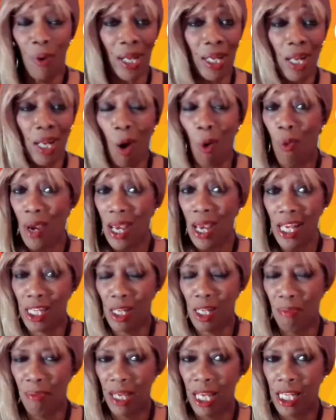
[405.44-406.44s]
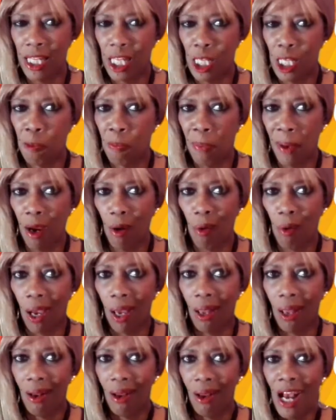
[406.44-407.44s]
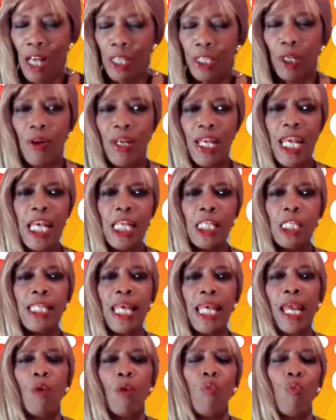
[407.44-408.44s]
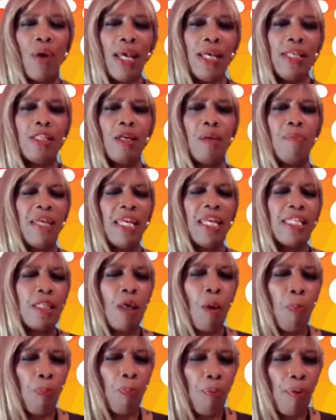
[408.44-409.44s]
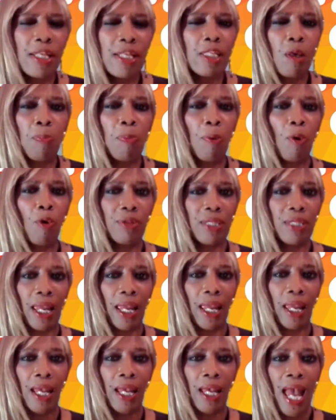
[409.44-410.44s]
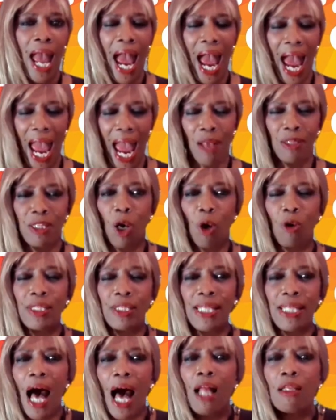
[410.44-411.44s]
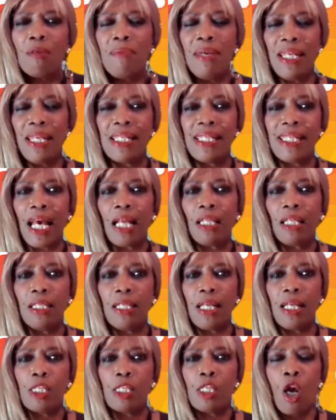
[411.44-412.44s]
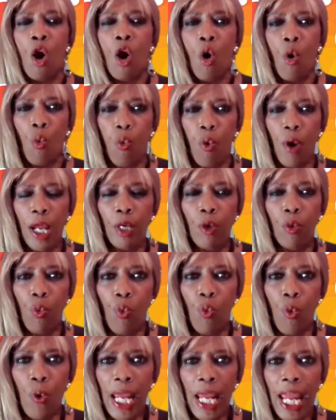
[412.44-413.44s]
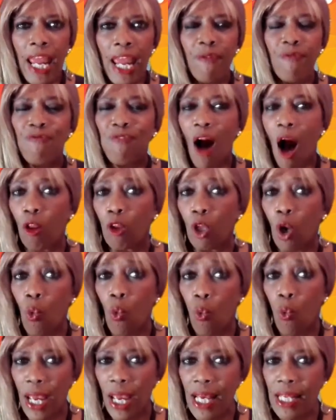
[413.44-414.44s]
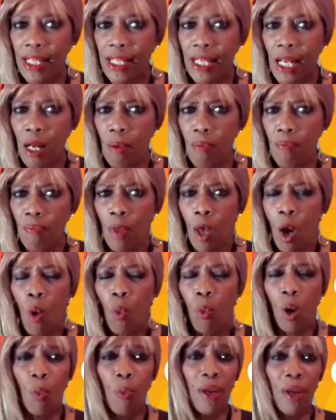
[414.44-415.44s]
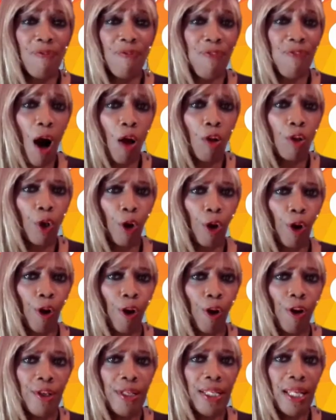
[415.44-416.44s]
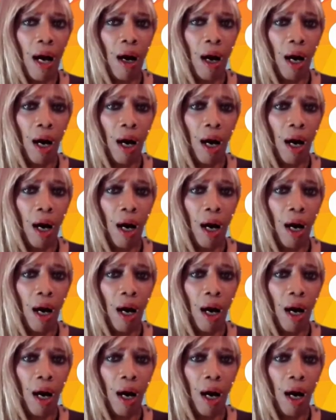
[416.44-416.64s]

We know wisdom is a spirit. So he's saying wisdom is the principal thing. And so Solomon is telling us when we follow wisdom, when we follow her